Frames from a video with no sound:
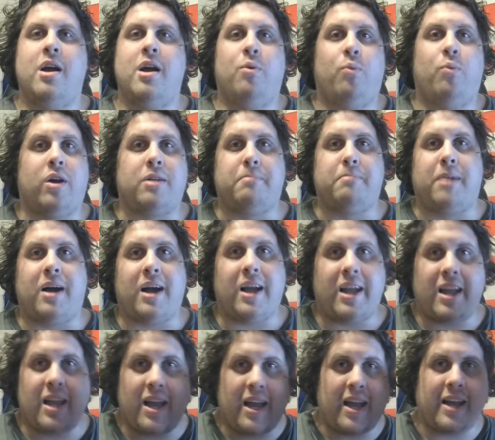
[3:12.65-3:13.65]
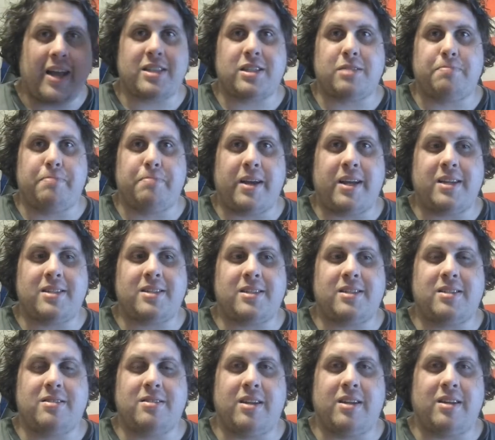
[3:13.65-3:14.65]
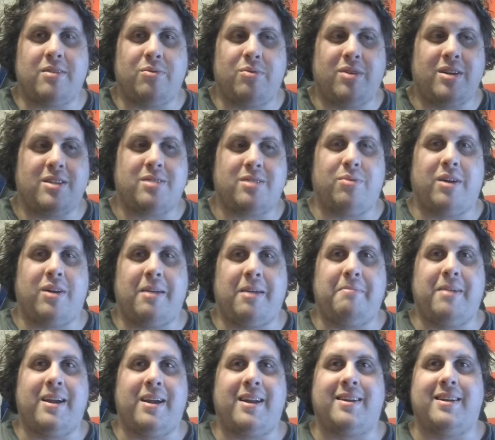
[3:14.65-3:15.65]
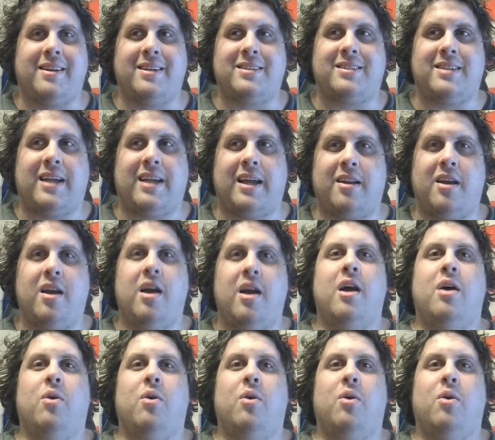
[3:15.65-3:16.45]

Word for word: what my headspace was when I made this, and